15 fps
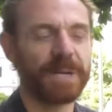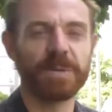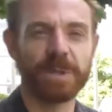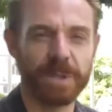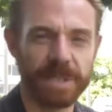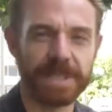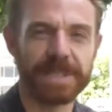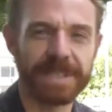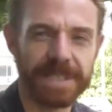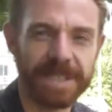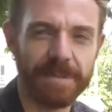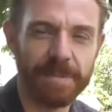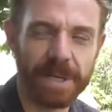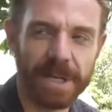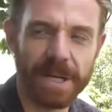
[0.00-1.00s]
I'm good.
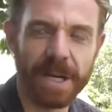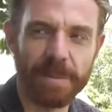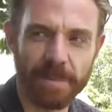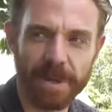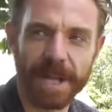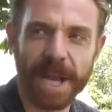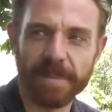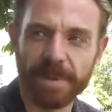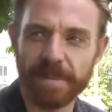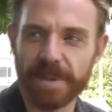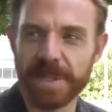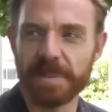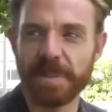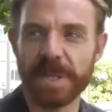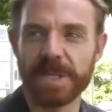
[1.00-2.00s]
I'm, uh, I'm really happy
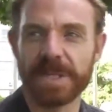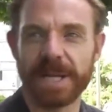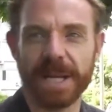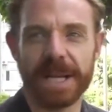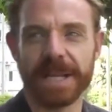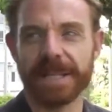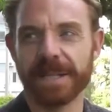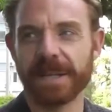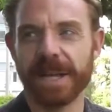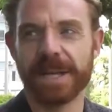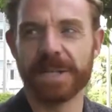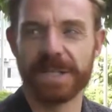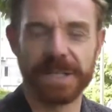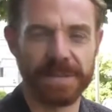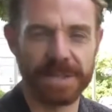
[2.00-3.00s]
with the speech today and the
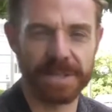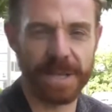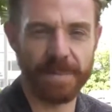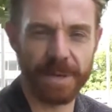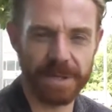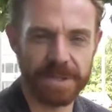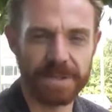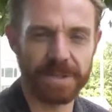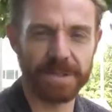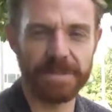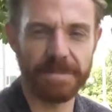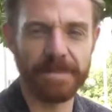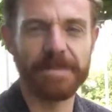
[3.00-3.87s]
energy of the summit. It's good.